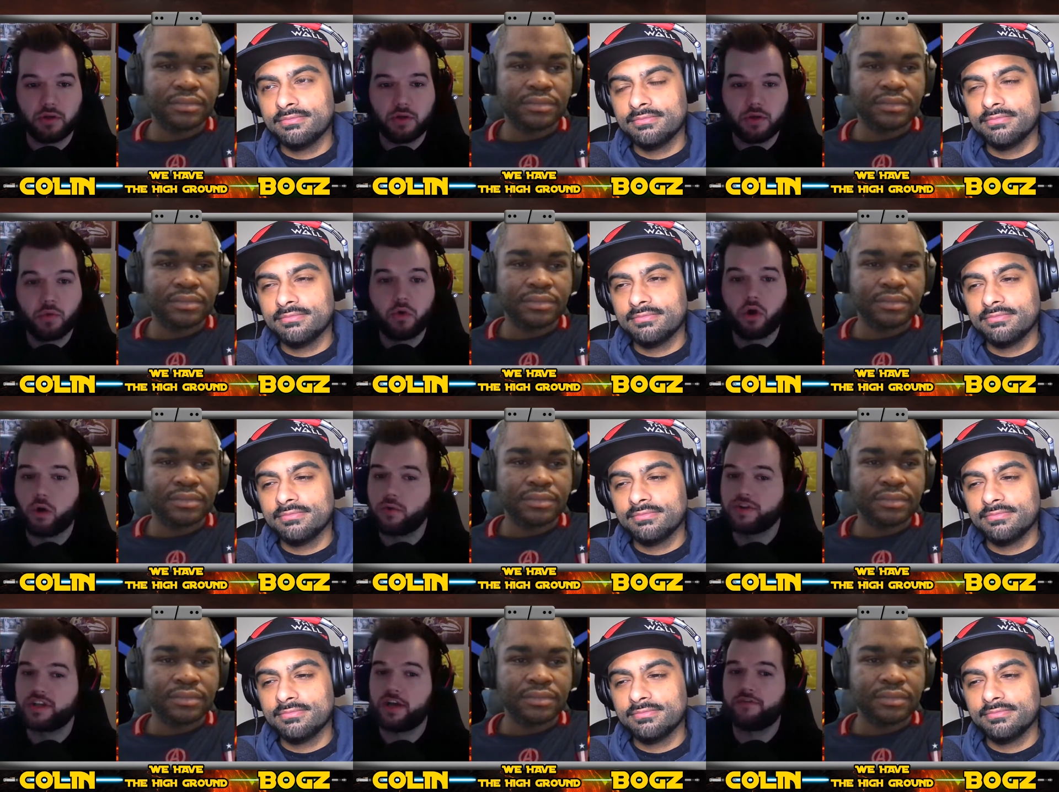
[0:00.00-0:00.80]
Speaker 1: we
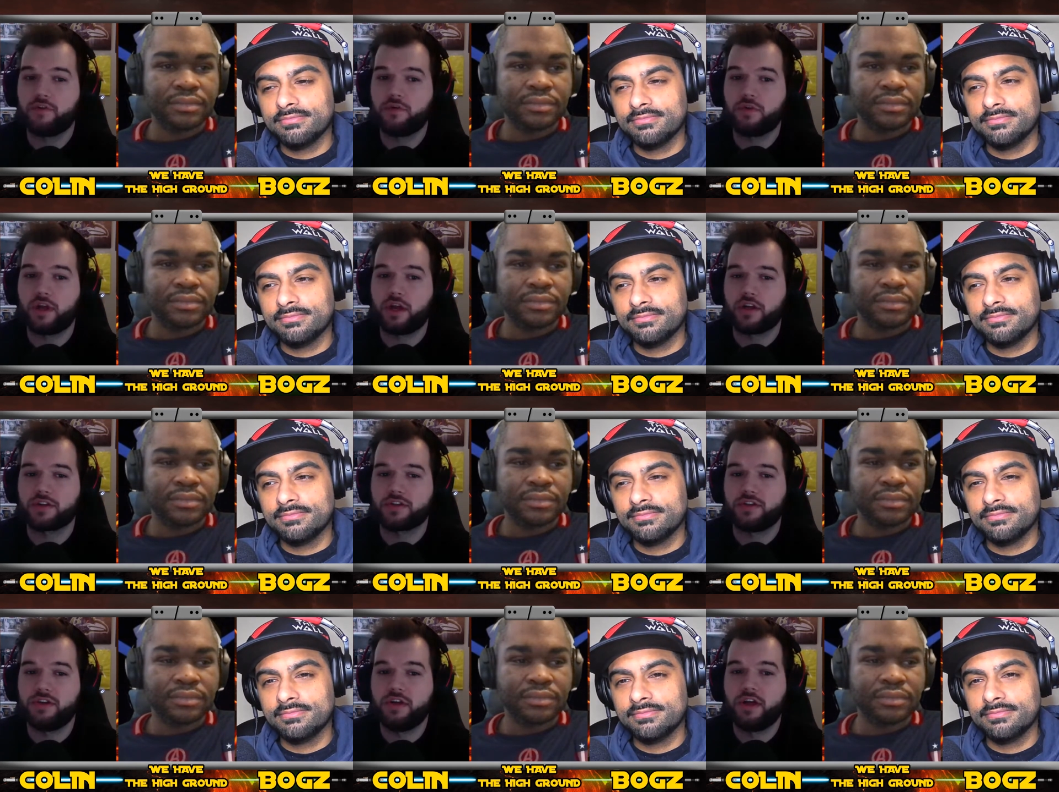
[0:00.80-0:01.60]
always have a new
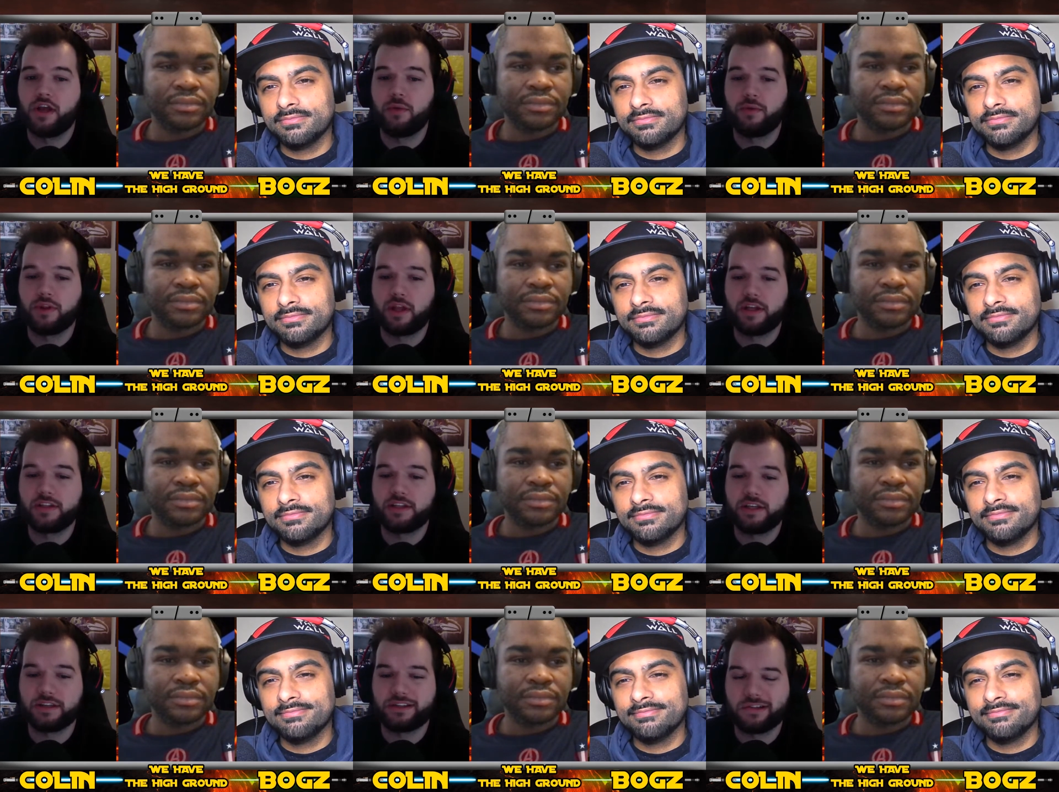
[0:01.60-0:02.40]
guest and we like to
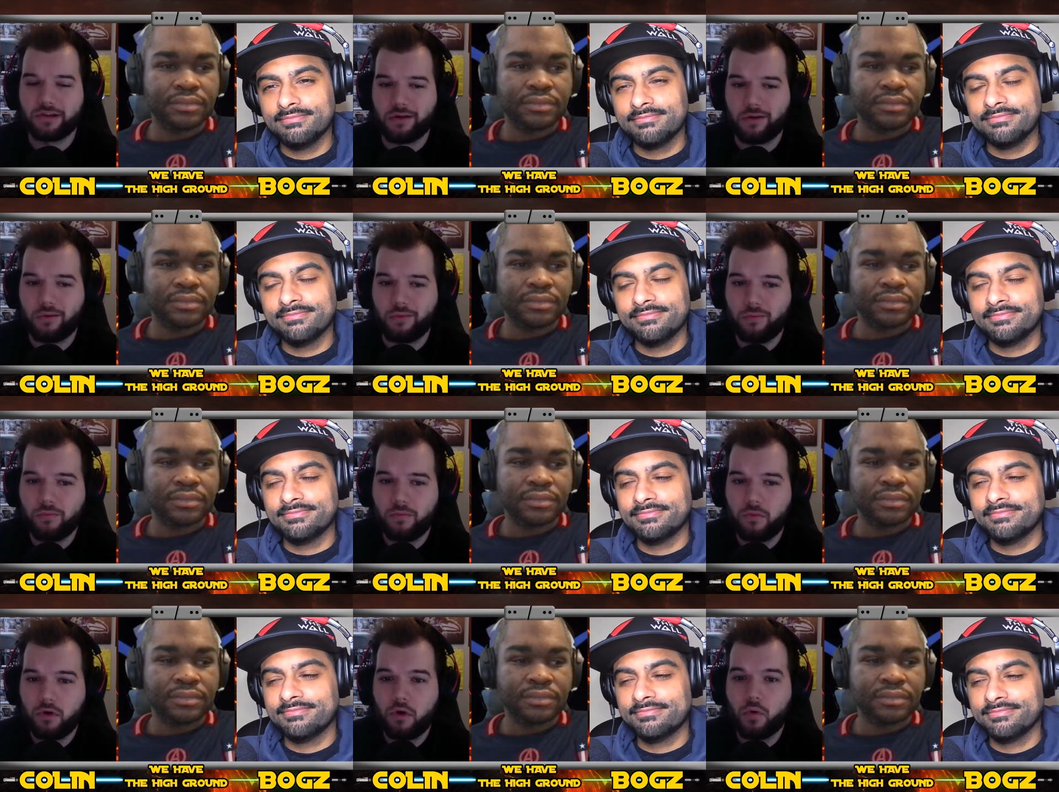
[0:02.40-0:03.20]
get to know
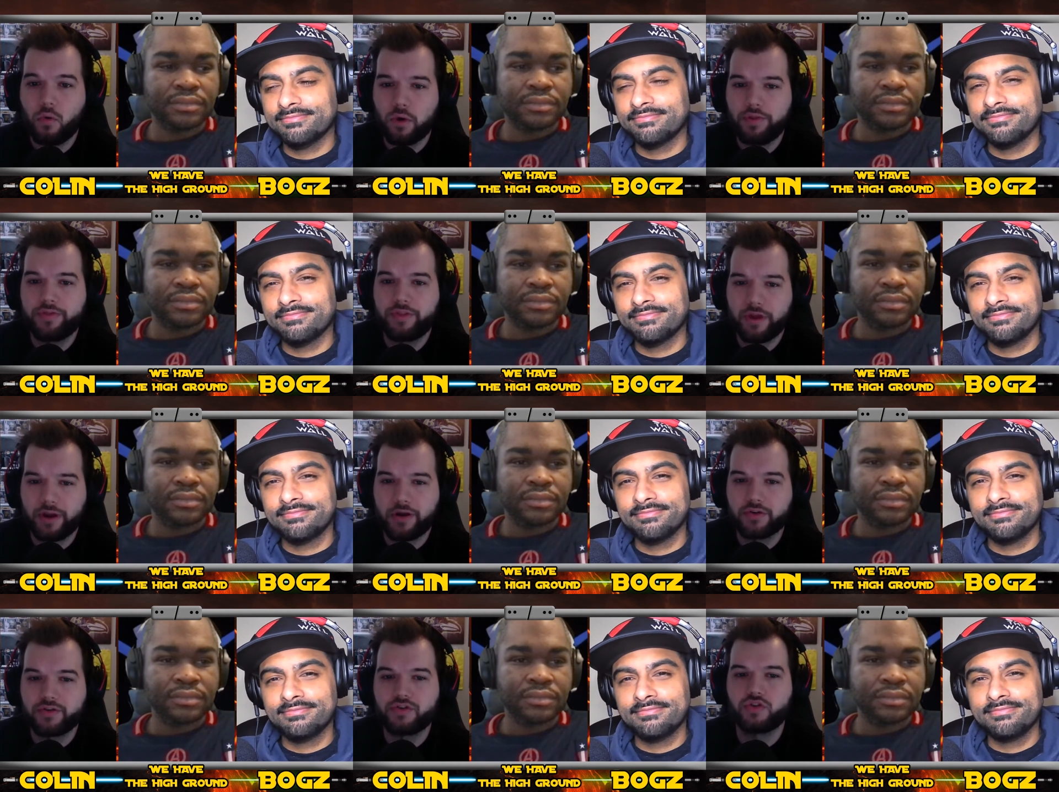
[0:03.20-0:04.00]
what
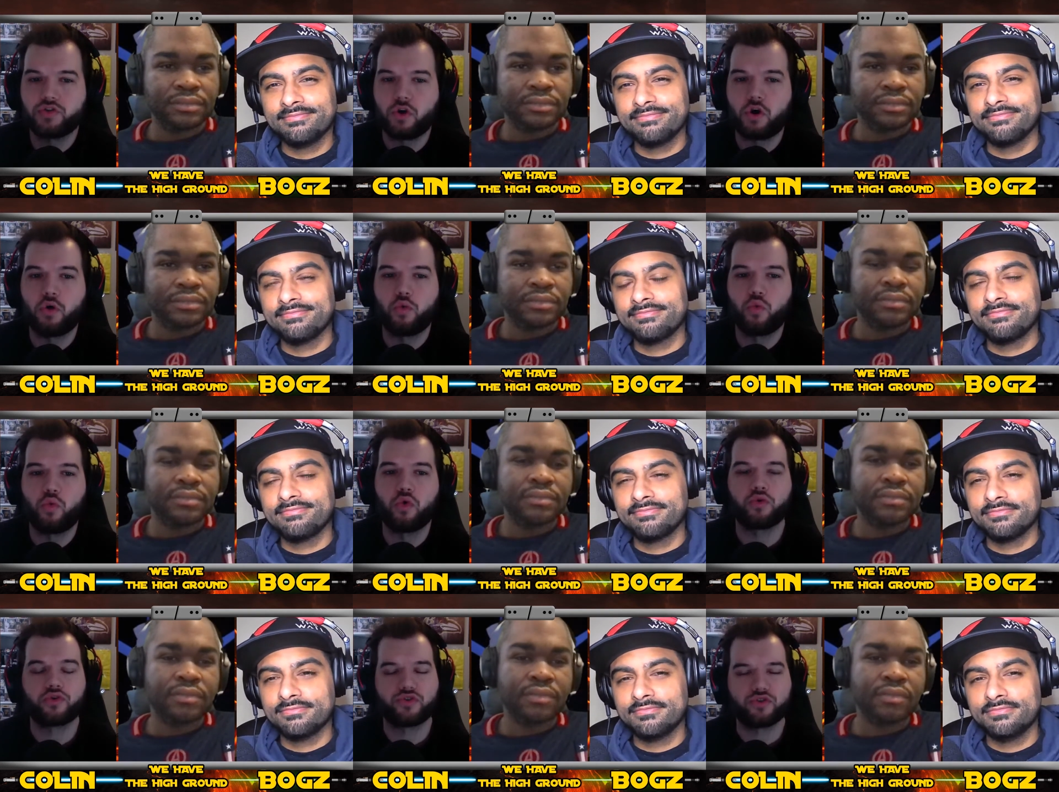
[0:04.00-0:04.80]
their Star
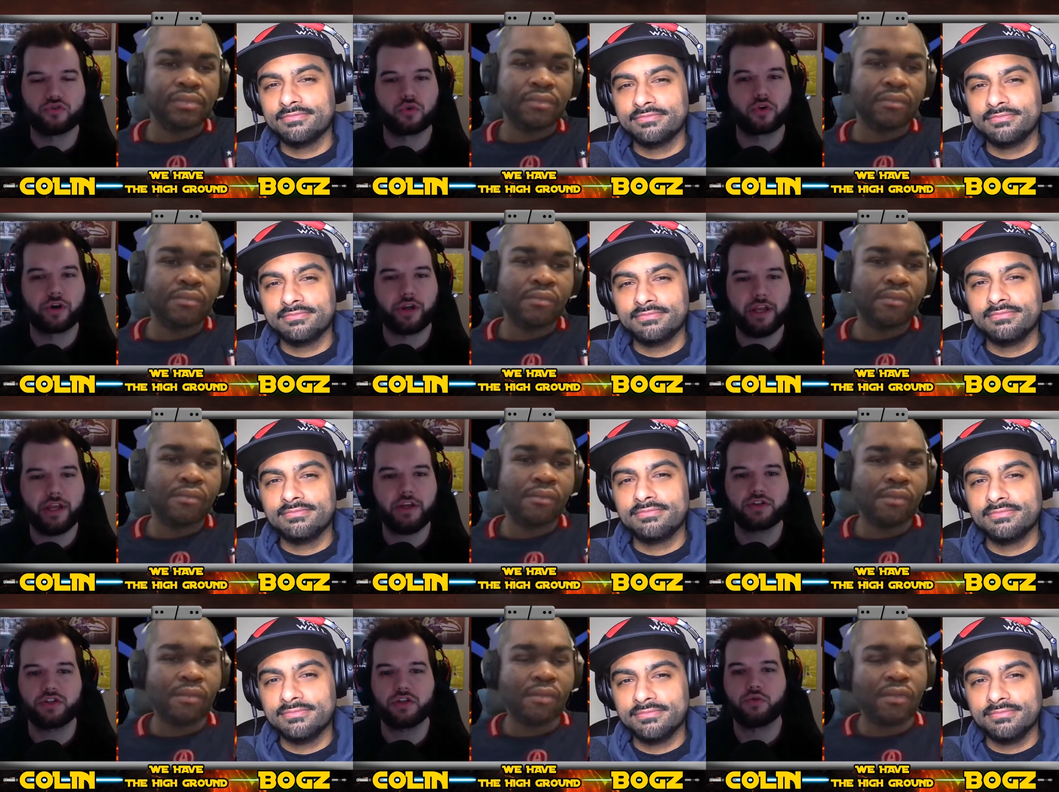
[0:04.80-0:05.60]
Wars story
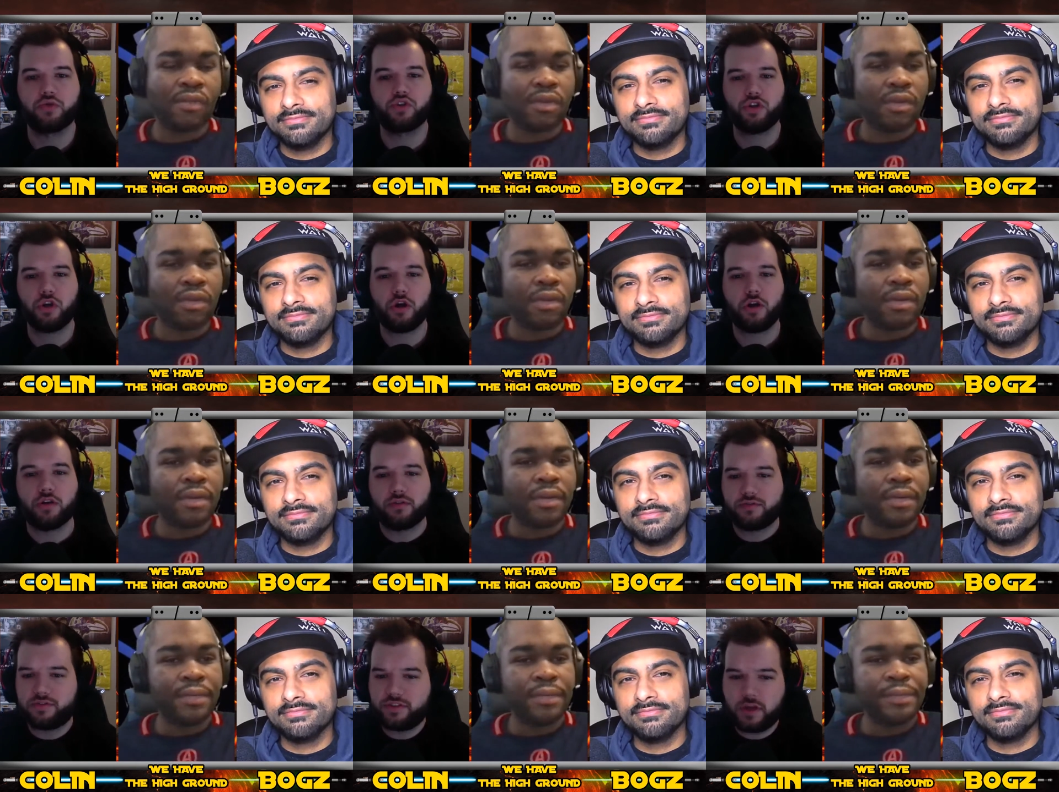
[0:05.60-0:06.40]
is. So Sean,
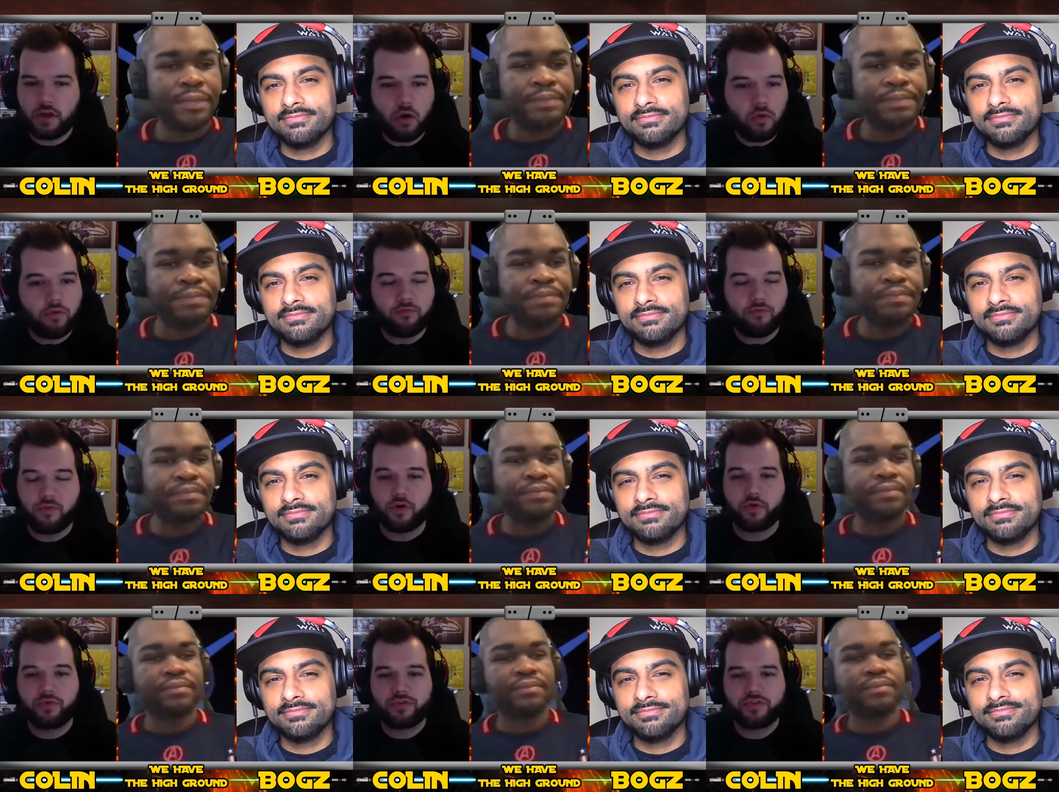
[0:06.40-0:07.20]
tell the
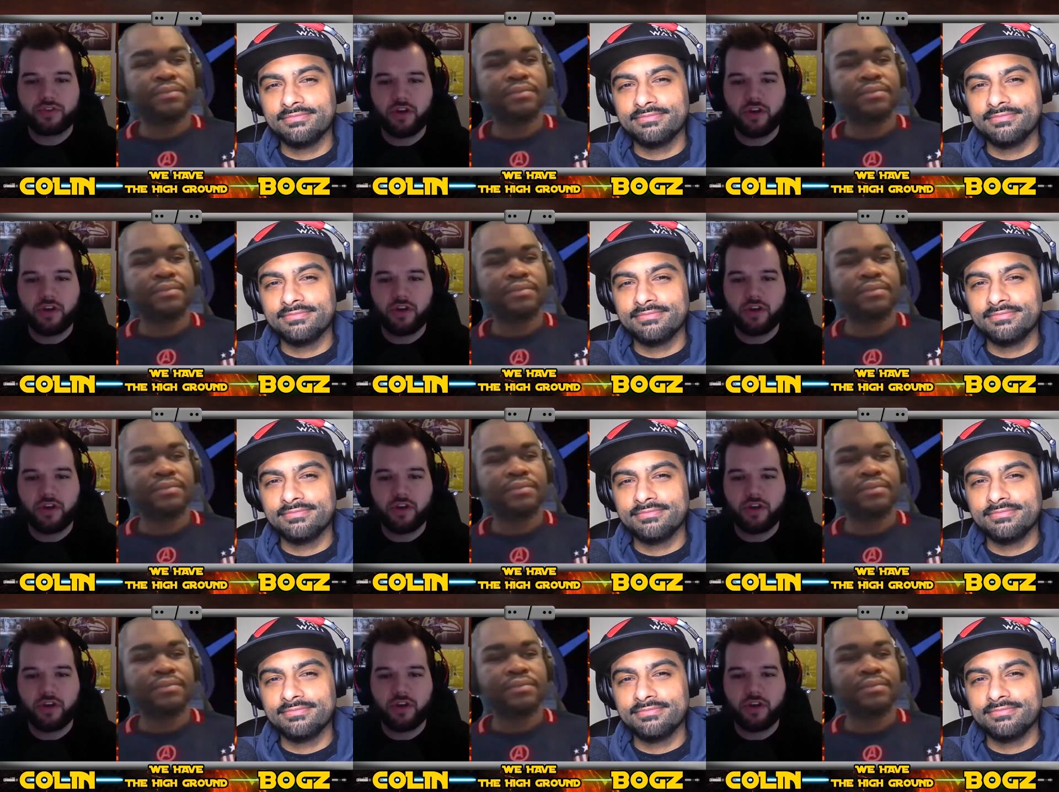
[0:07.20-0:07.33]
folks,